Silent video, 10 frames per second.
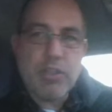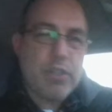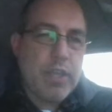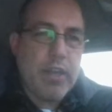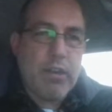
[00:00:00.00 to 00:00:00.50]

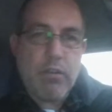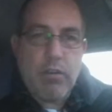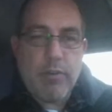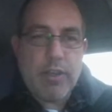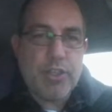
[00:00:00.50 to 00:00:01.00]
leaner or
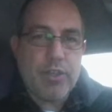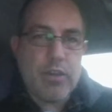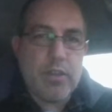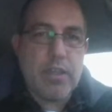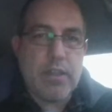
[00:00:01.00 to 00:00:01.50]
richer
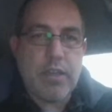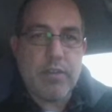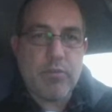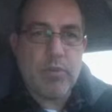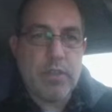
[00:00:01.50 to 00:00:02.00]
than the other
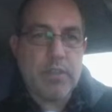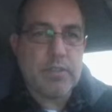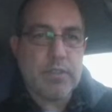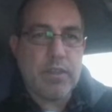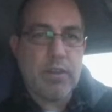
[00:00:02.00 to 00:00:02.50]
ones
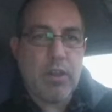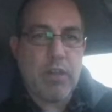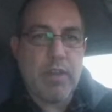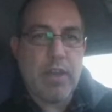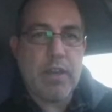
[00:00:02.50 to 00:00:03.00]
and all of that.